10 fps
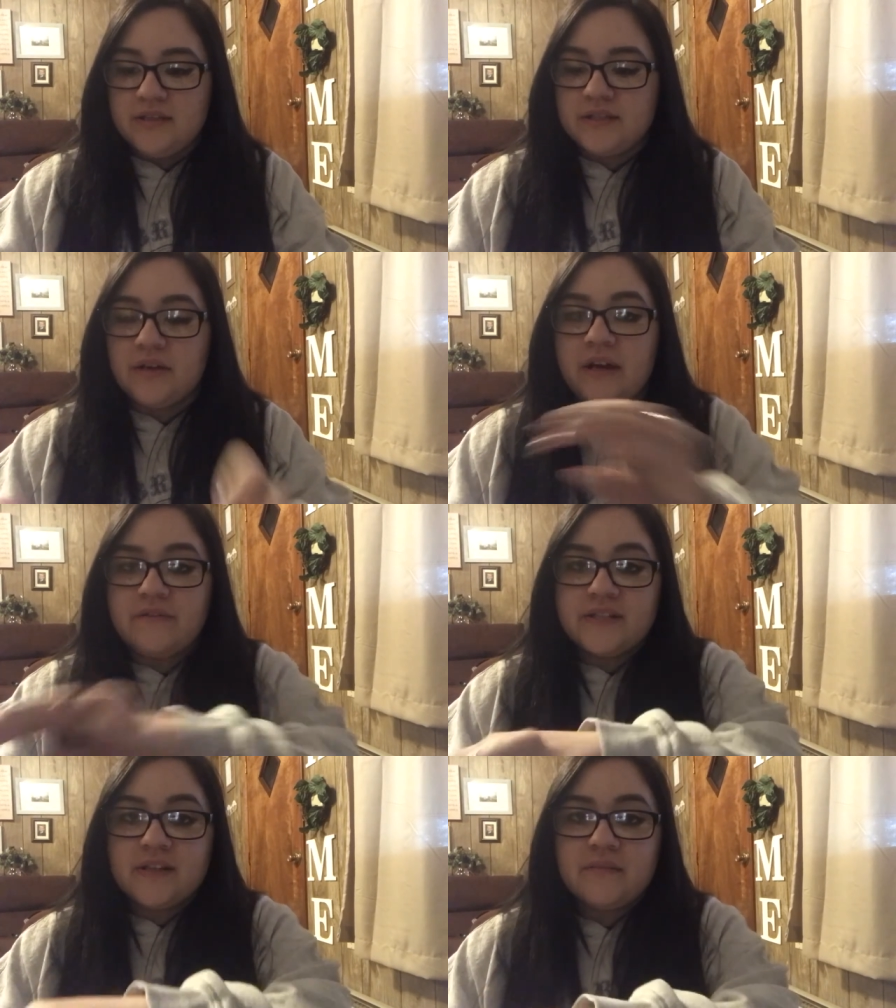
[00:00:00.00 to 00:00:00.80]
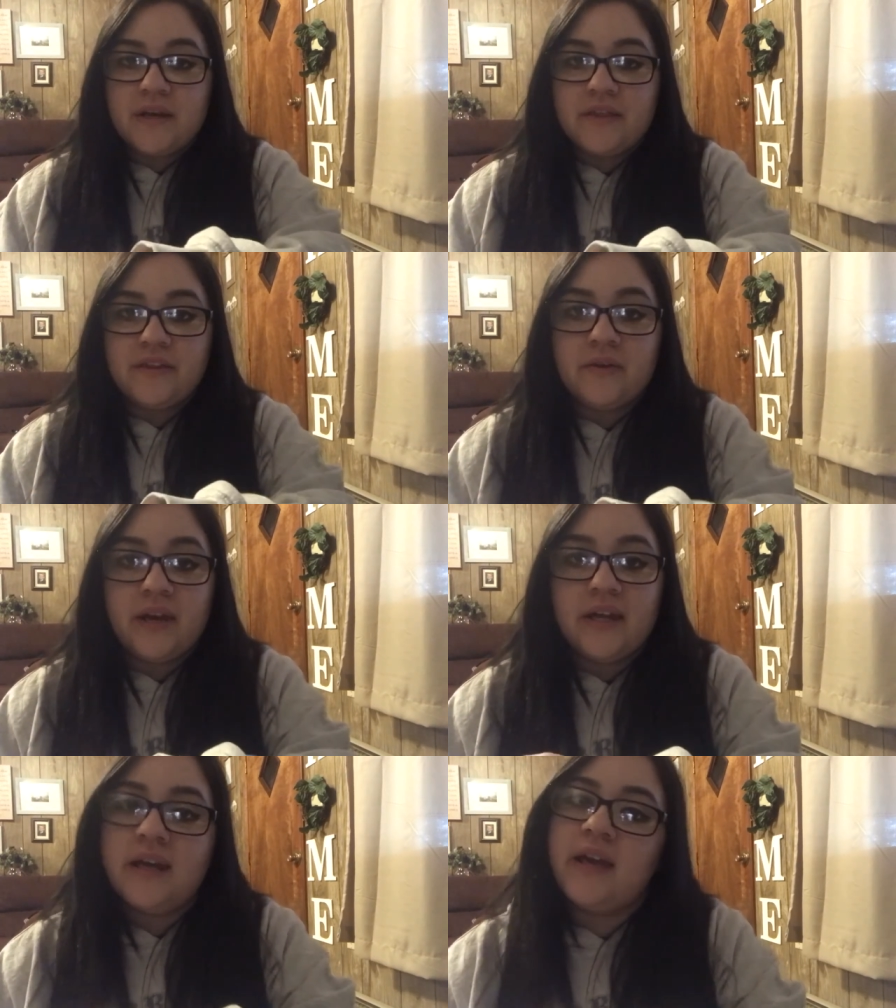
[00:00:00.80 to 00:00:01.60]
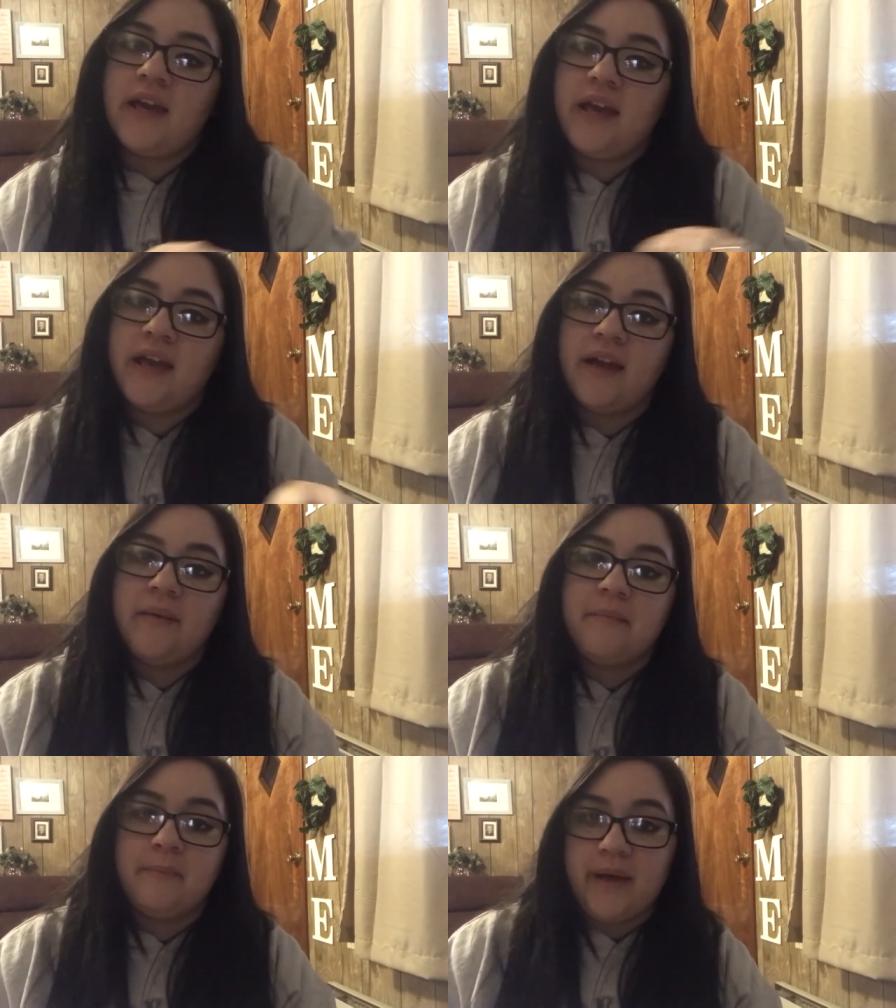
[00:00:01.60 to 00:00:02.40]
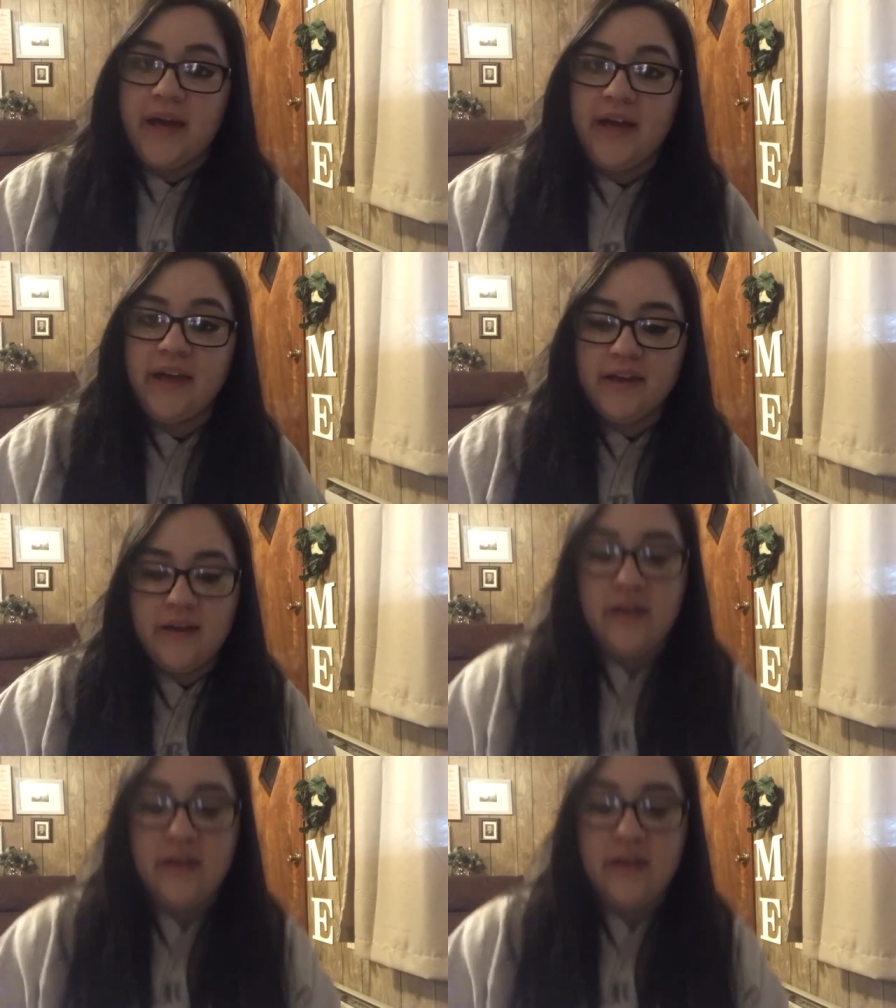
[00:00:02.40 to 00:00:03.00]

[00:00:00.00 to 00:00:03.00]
So every single month you get a bag.